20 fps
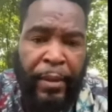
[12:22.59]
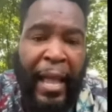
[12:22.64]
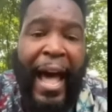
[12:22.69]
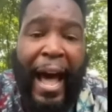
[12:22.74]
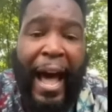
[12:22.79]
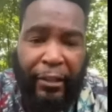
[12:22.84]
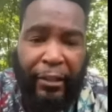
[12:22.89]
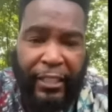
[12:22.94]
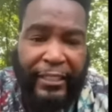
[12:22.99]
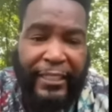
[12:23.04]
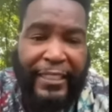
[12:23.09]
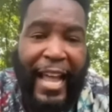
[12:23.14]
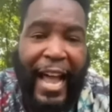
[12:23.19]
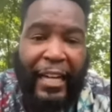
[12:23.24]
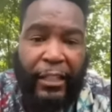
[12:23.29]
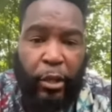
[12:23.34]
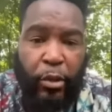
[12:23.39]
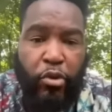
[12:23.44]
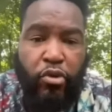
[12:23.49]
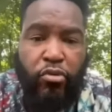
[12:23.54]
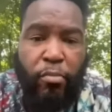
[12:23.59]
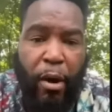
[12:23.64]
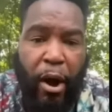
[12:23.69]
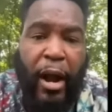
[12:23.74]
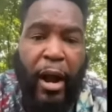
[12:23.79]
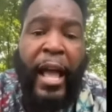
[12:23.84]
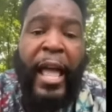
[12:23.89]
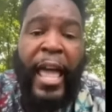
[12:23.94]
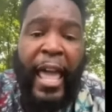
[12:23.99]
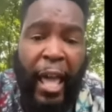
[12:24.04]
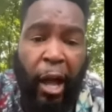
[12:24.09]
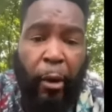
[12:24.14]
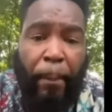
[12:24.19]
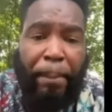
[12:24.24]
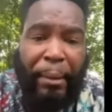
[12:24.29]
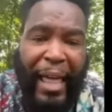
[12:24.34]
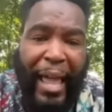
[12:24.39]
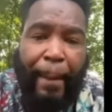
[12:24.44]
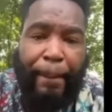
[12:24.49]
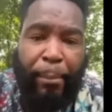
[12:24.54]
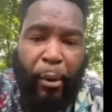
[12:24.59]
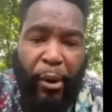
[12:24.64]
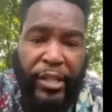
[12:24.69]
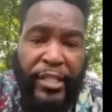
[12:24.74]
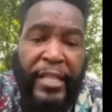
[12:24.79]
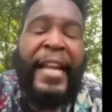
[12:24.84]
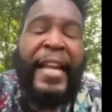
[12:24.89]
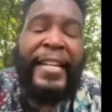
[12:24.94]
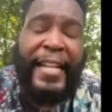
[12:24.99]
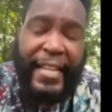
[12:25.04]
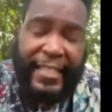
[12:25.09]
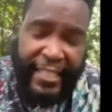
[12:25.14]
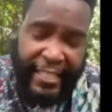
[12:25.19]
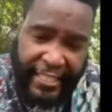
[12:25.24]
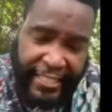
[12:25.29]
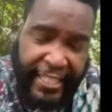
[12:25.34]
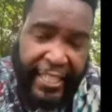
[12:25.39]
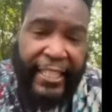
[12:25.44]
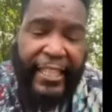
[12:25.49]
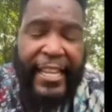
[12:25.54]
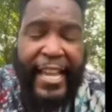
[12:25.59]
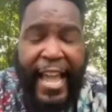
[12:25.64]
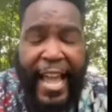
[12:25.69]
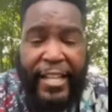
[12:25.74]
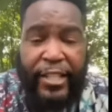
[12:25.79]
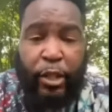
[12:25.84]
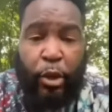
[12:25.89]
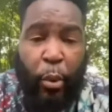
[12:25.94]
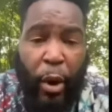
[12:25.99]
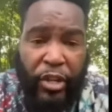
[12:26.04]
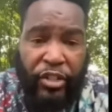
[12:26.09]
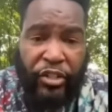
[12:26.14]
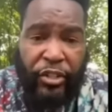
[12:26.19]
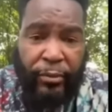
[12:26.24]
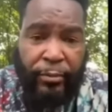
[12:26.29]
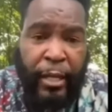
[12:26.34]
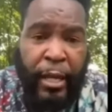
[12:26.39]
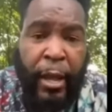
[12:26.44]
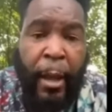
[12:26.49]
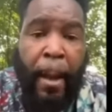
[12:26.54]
How does Dr. Umar help black boys? That's a silly ass question.